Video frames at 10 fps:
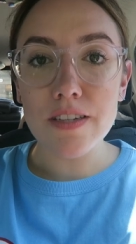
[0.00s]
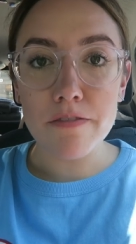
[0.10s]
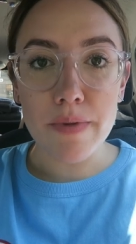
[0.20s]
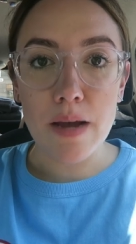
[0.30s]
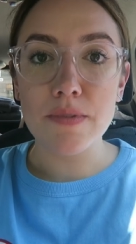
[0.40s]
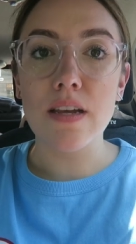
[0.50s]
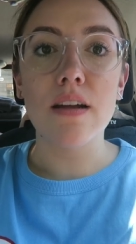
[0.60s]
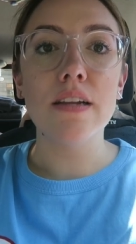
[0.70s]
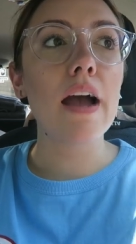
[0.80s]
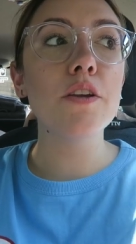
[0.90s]
stuff from
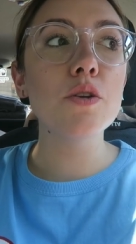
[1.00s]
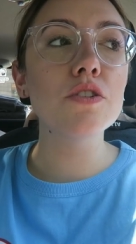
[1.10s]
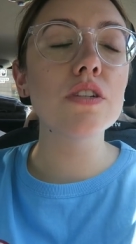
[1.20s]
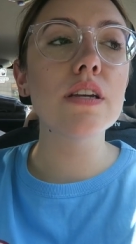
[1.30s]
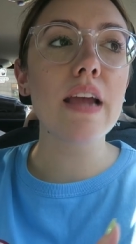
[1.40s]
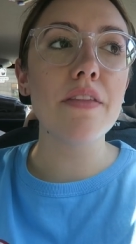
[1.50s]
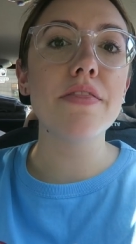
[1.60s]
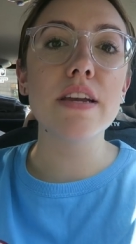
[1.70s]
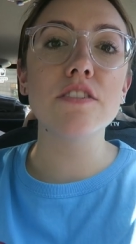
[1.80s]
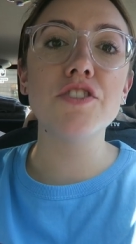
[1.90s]
Amazon, I usually
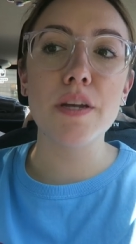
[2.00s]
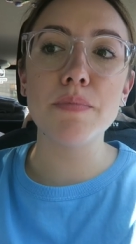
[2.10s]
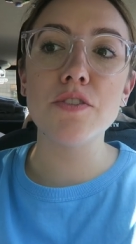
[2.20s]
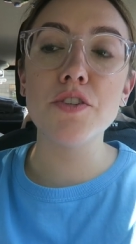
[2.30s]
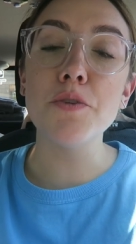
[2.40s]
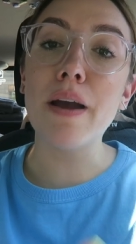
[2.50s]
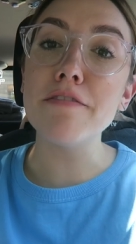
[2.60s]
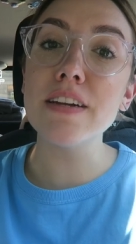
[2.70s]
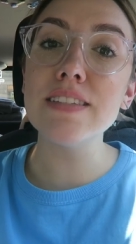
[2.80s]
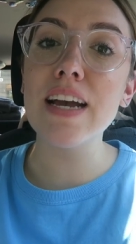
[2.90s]
get things shipped to my
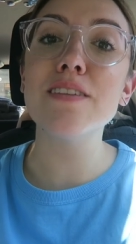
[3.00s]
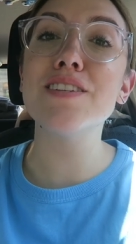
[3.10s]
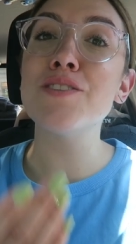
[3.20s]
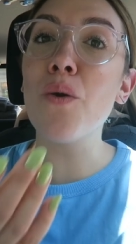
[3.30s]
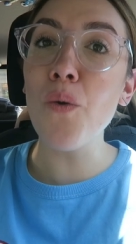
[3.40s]
friends' houses,